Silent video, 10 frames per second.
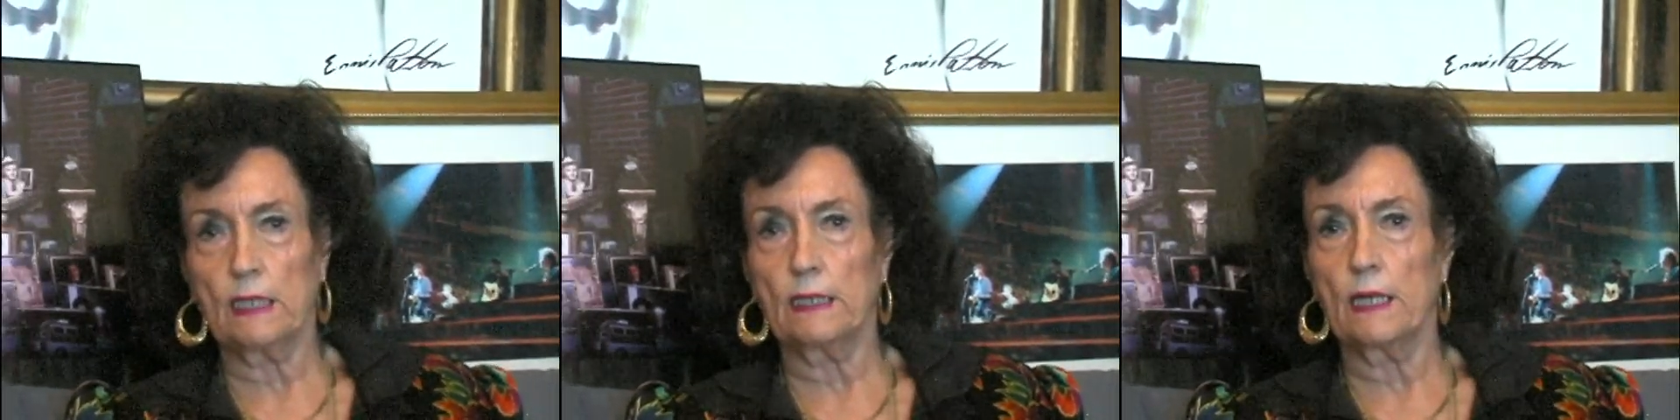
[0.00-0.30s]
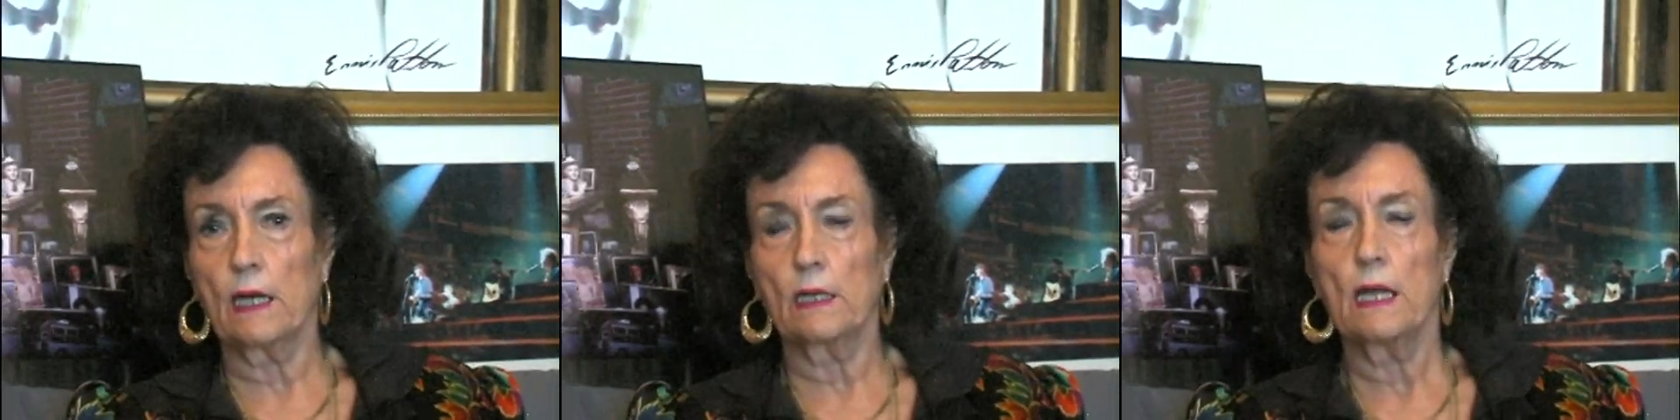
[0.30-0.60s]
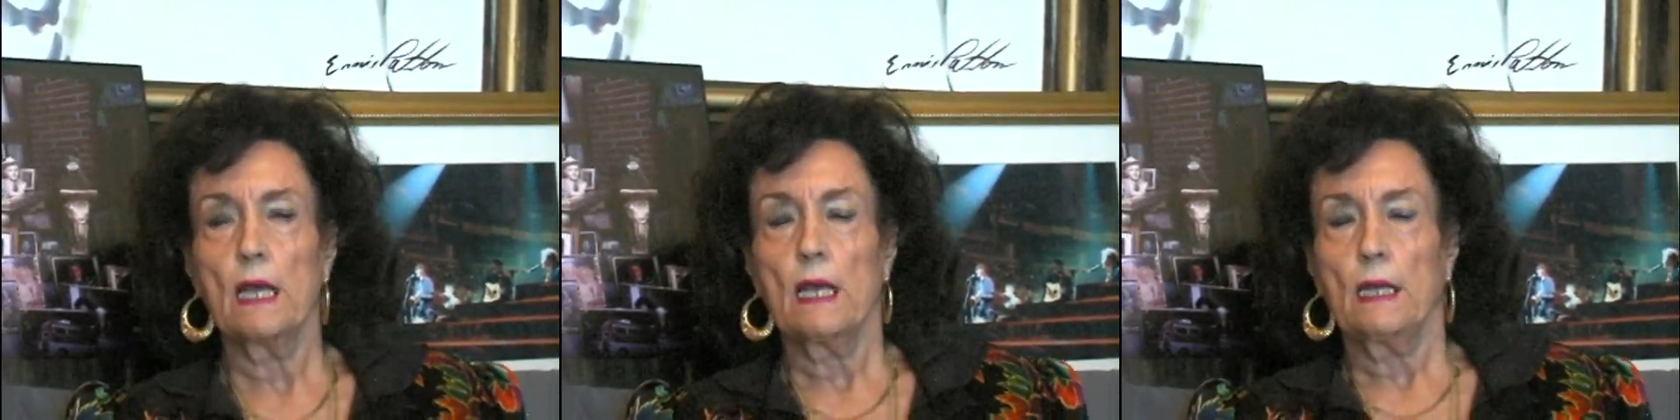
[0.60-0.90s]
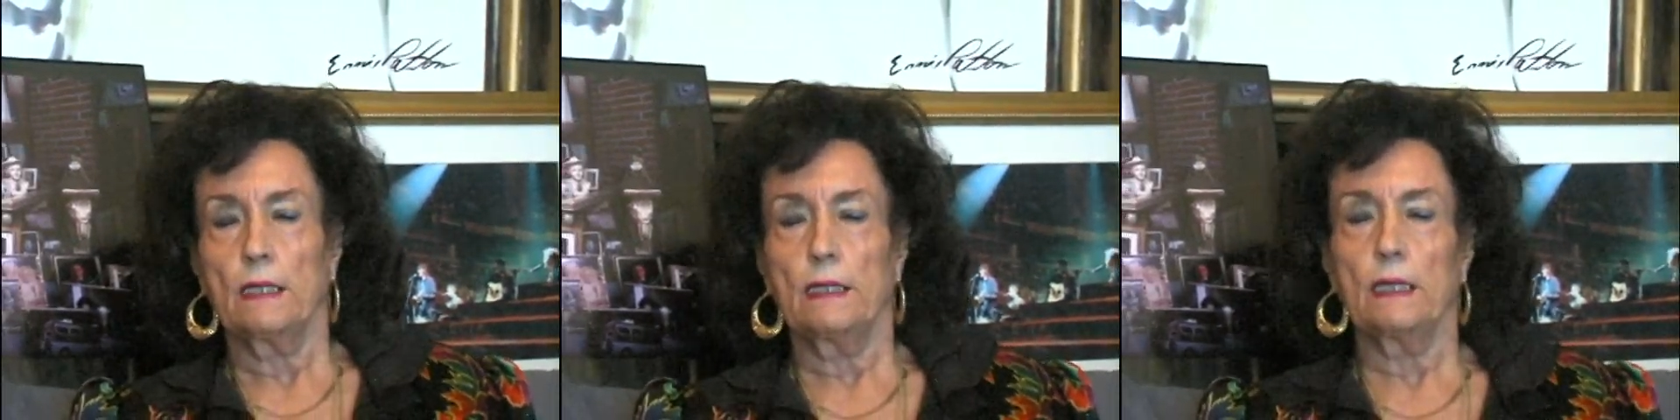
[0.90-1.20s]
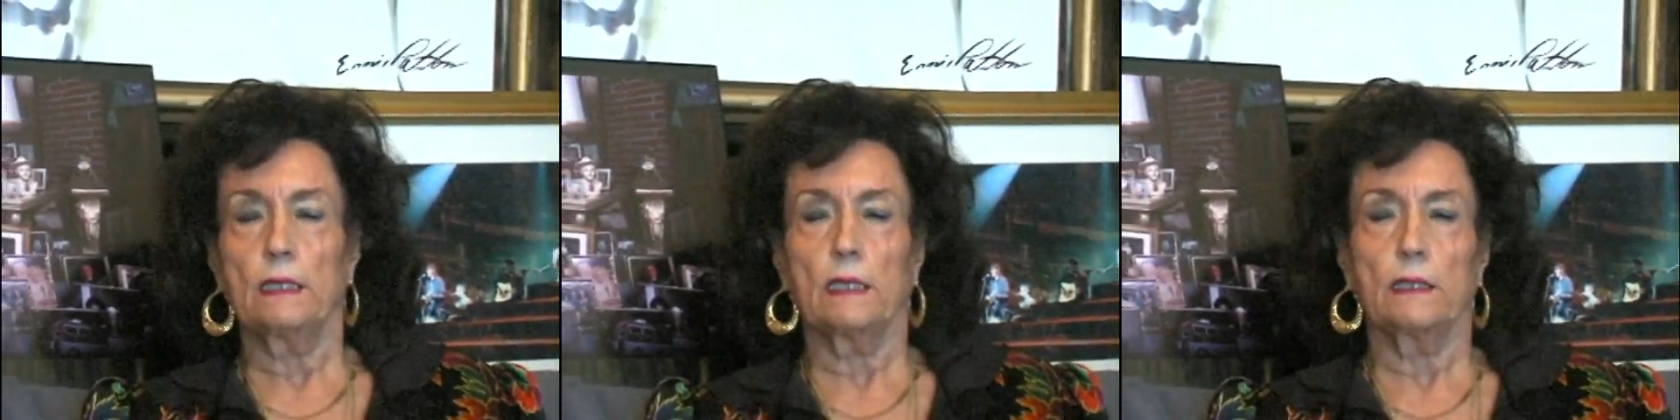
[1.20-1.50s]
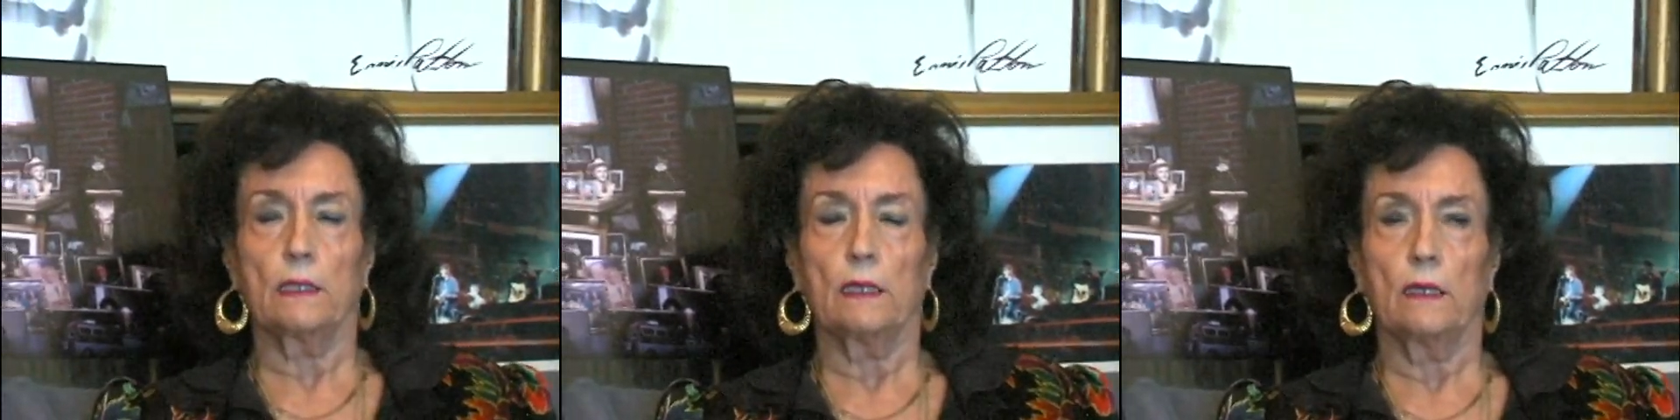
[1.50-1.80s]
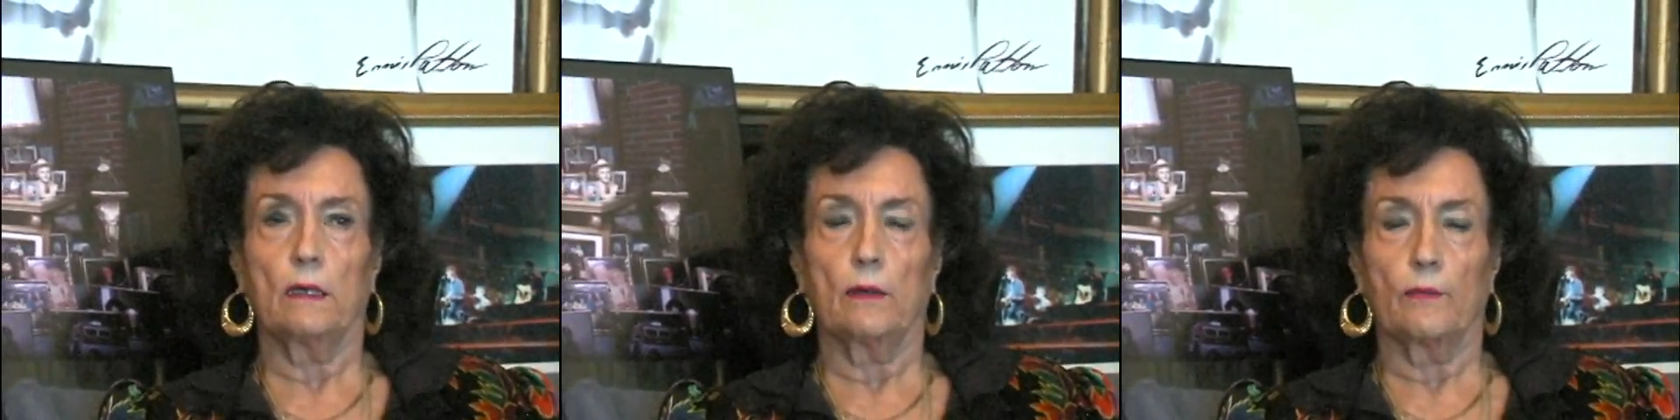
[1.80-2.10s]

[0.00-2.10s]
Don needed um,